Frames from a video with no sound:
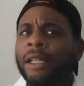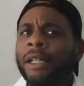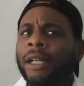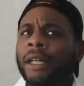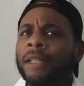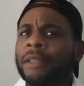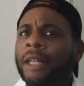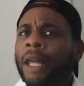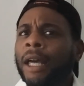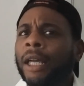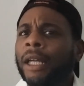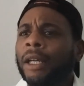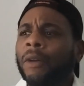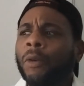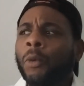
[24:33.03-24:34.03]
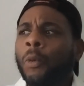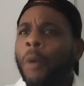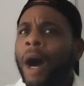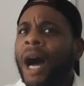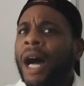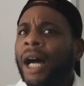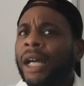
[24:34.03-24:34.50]
it's like
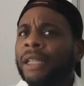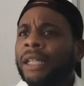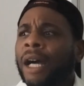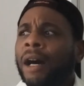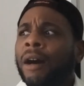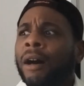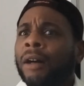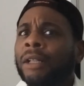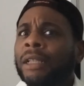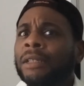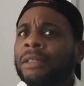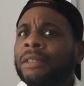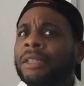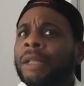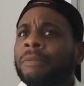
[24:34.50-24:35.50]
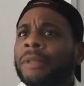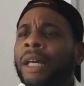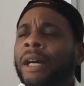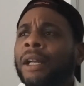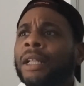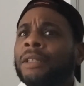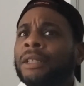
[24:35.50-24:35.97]
why y'all all need to step
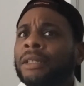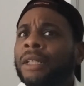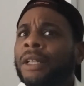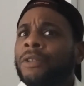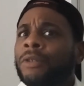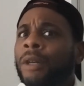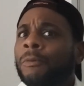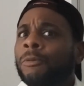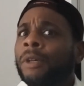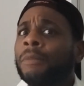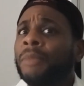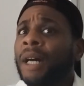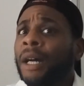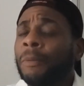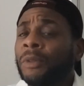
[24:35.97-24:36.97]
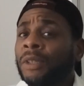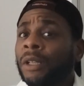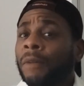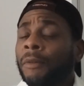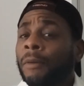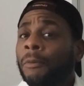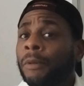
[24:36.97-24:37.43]
down and just let Trump run by
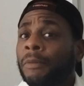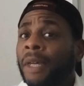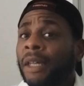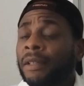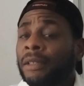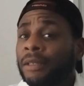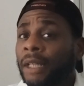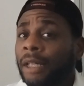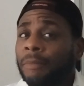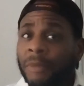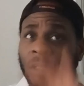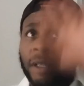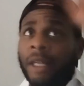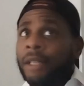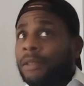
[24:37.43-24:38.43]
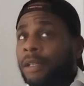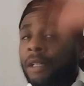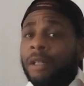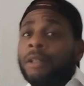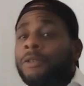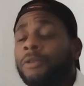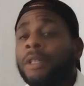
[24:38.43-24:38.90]
himself, and we make a statement as a
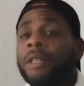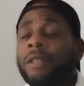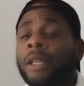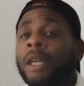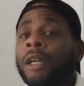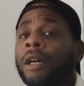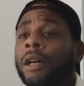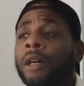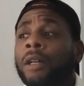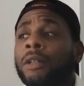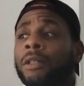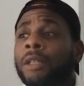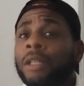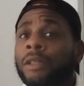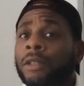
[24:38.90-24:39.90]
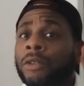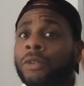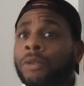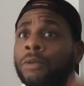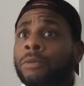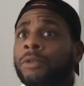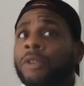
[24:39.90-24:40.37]
country saying uh, this is
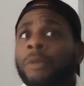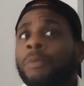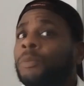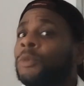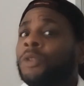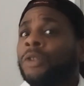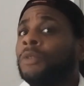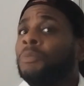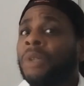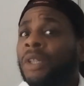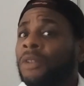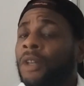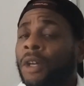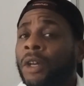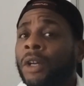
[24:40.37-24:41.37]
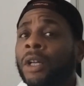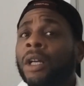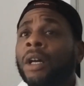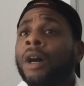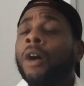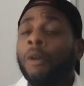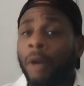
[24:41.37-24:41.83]
who should should be there
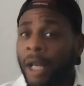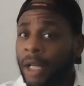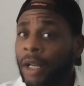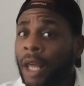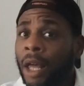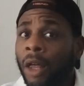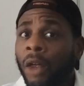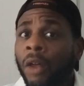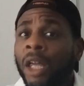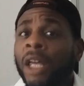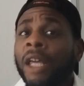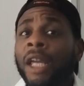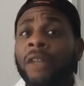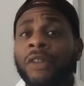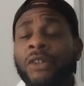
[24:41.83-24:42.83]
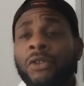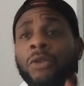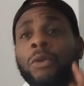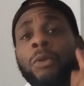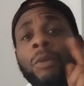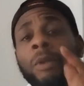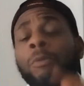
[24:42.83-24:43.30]
right now, and this is
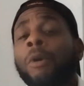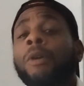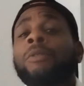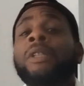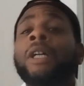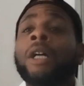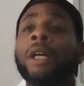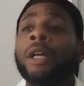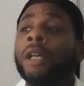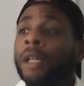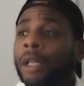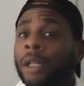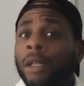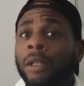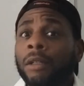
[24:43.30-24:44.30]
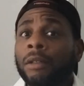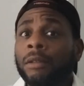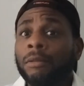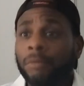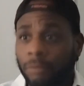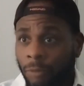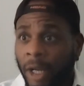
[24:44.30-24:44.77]
who we want there
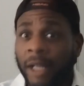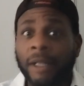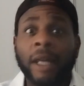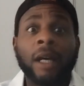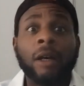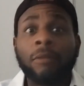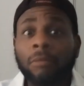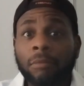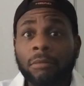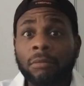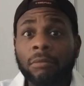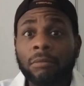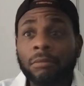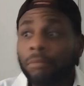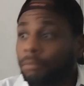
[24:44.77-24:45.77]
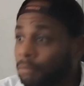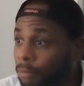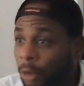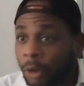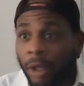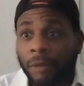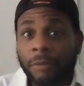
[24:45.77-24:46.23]
right now,
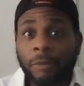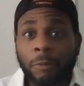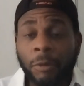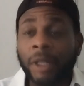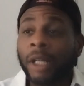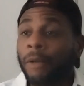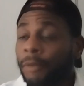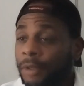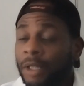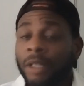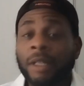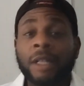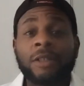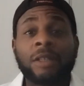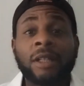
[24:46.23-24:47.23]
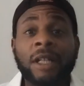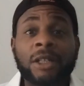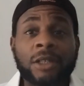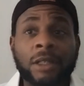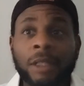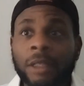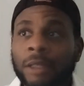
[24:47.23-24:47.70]
or whenever the next
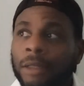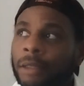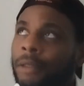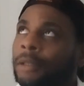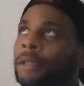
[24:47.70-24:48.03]
election is.